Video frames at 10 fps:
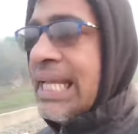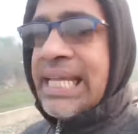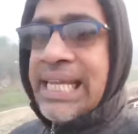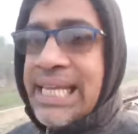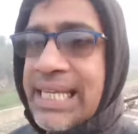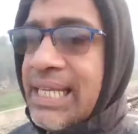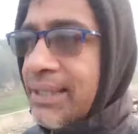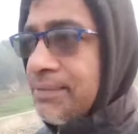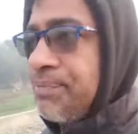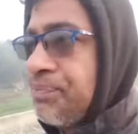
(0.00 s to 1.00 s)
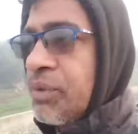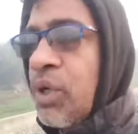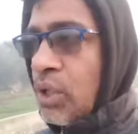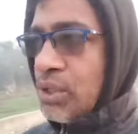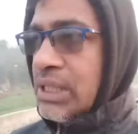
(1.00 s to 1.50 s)
He
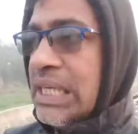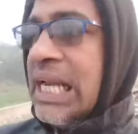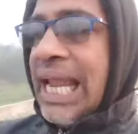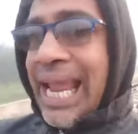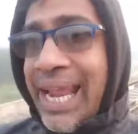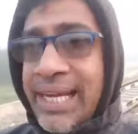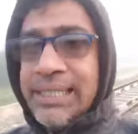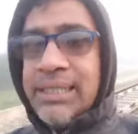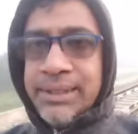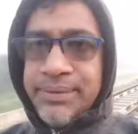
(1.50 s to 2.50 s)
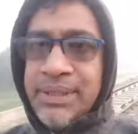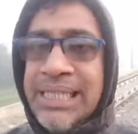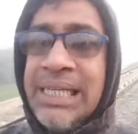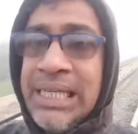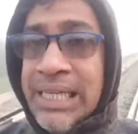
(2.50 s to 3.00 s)
not and
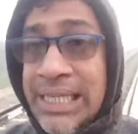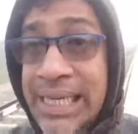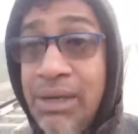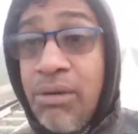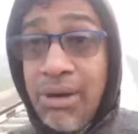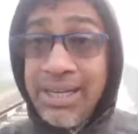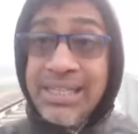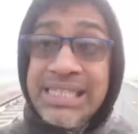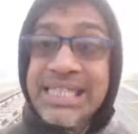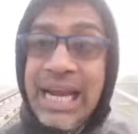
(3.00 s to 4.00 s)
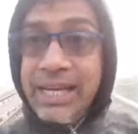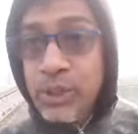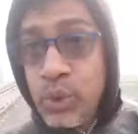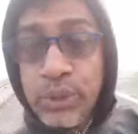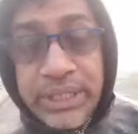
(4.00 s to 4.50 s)
regularly tried
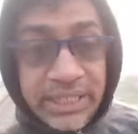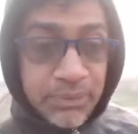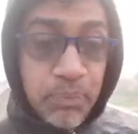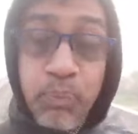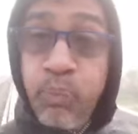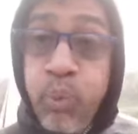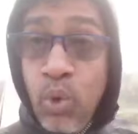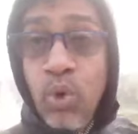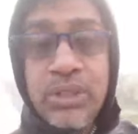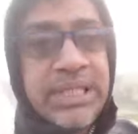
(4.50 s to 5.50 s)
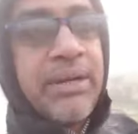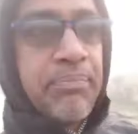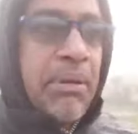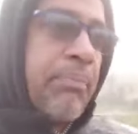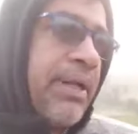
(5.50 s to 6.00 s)
to read books and
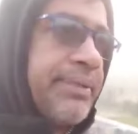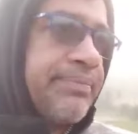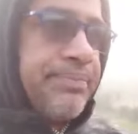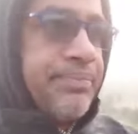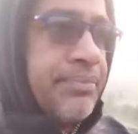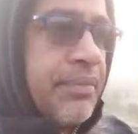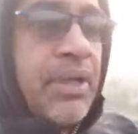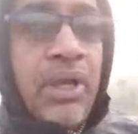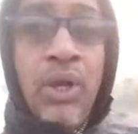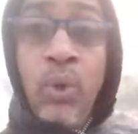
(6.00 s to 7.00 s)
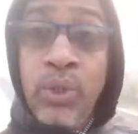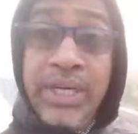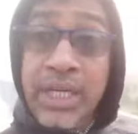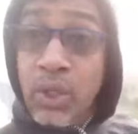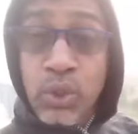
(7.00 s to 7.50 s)
paper. Who
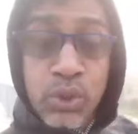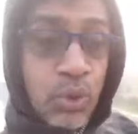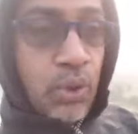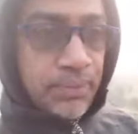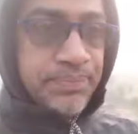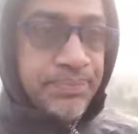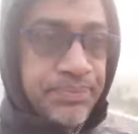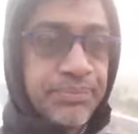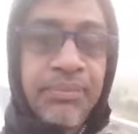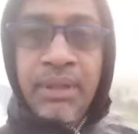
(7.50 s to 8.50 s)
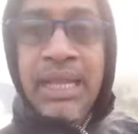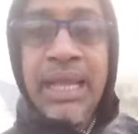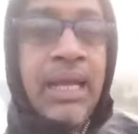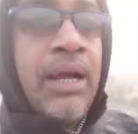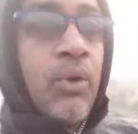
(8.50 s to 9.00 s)
didn't go to school?
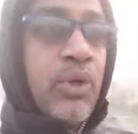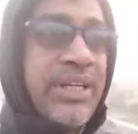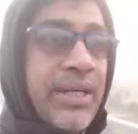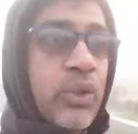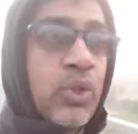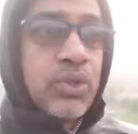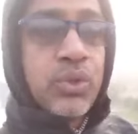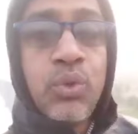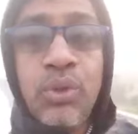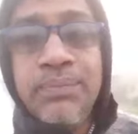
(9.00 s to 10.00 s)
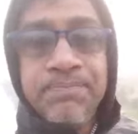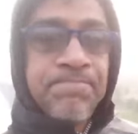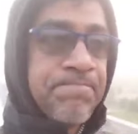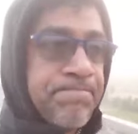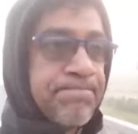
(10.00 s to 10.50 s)
Who didn't go to school
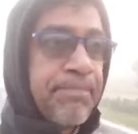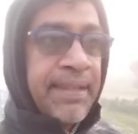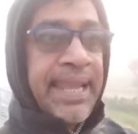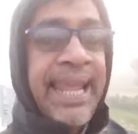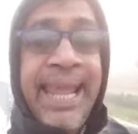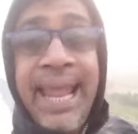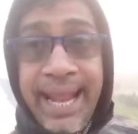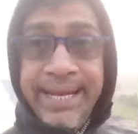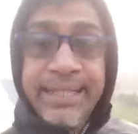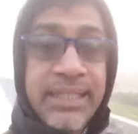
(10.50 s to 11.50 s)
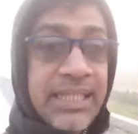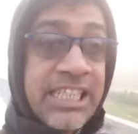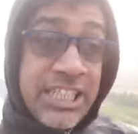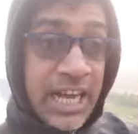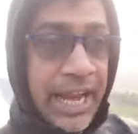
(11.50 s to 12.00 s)
and
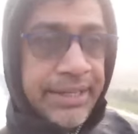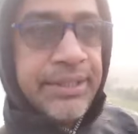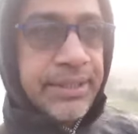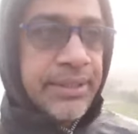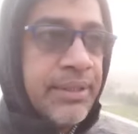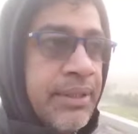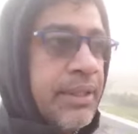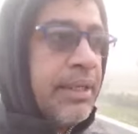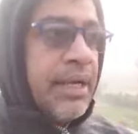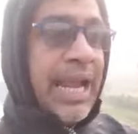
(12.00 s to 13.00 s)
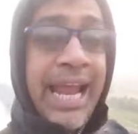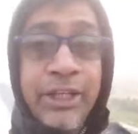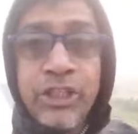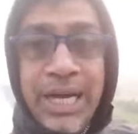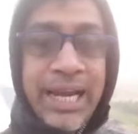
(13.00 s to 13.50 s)
tried many